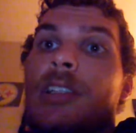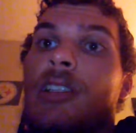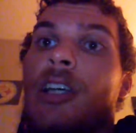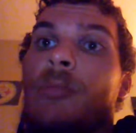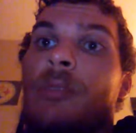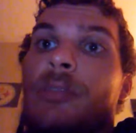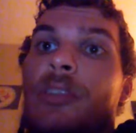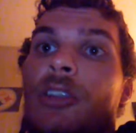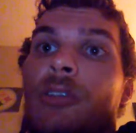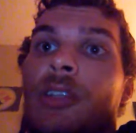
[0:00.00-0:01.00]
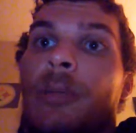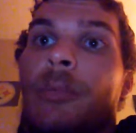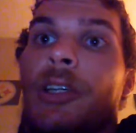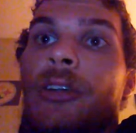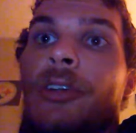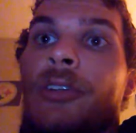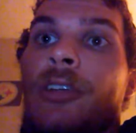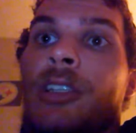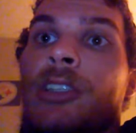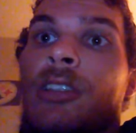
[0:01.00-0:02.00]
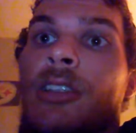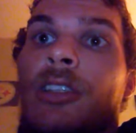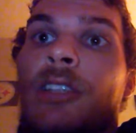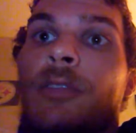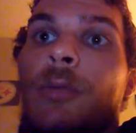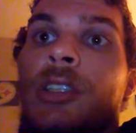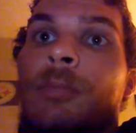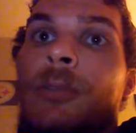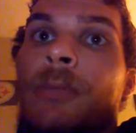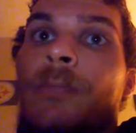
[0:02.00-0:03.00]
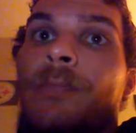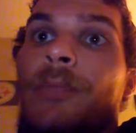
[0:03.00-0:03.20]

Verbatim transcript: Comment below and let me know your thoughts on Leave a Whisper,